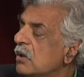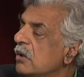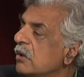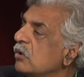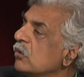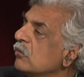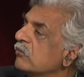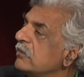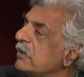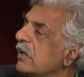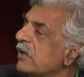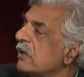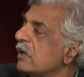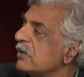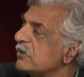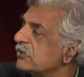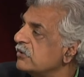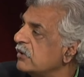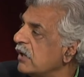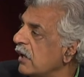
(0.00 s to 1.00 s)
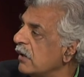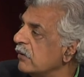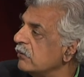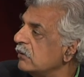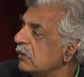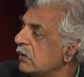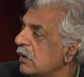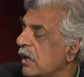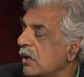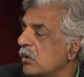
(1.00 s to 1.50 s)
you've let us
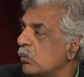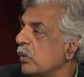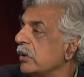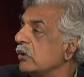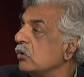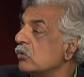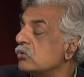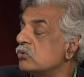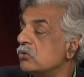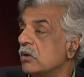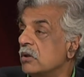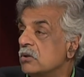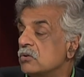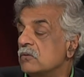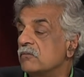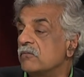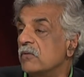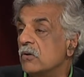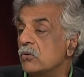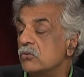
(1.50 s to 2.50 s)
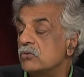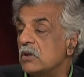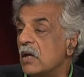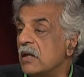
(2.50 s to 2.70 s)
down, and we're not going to vote.